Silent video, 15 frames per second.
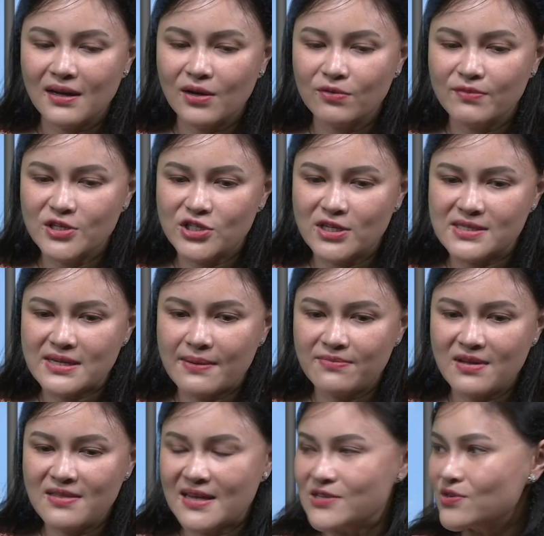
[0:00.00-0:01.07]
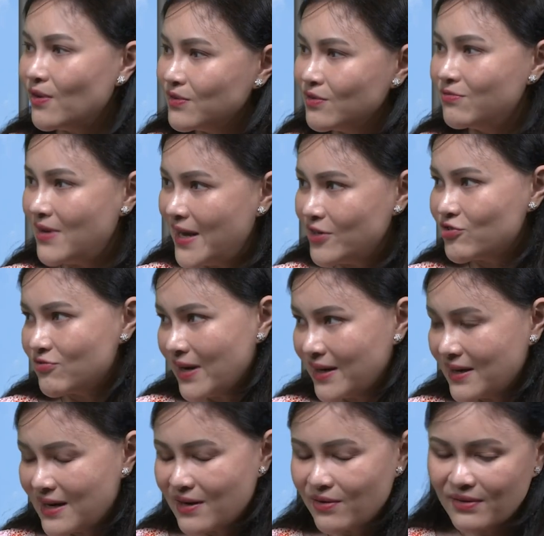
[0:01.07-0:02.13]
which is something that's all the rage right
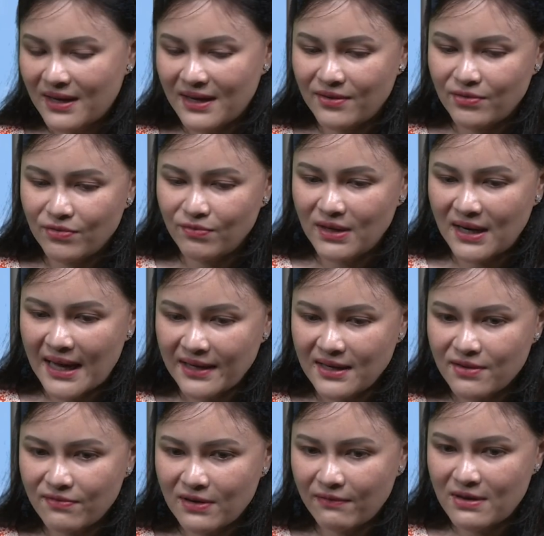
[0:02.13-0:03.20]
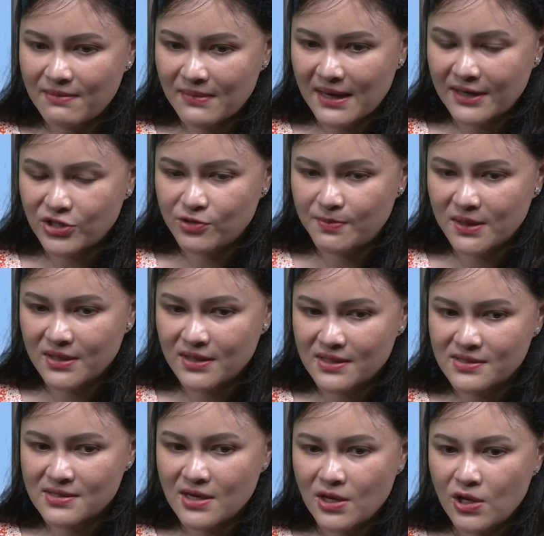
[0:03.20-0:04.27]
now, and we like it very much
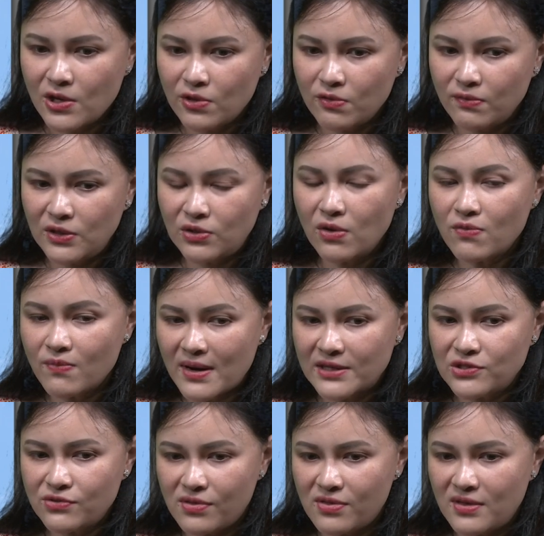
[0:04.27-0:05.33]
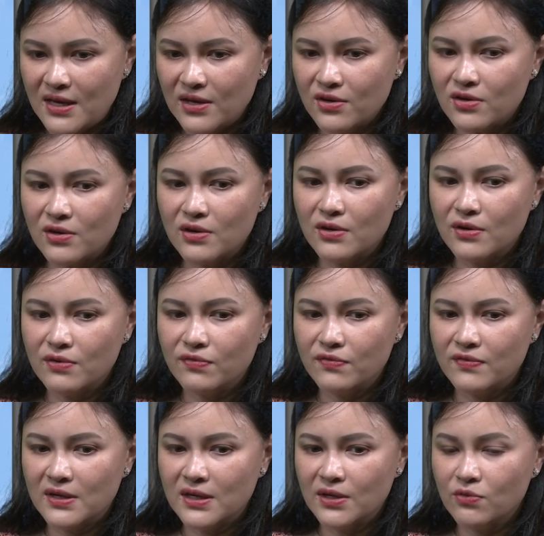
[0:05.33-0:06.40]
because we don't want to think of
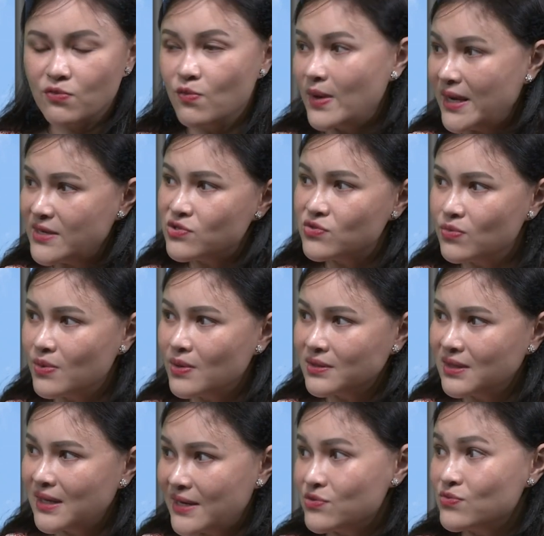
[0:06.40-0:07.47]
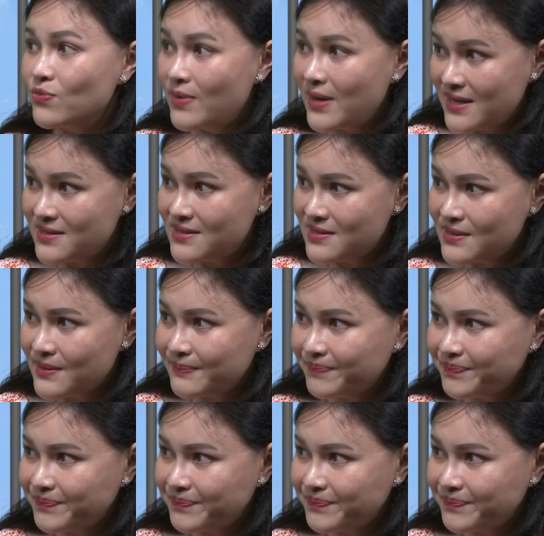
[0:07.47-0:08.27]
wastewater as waste.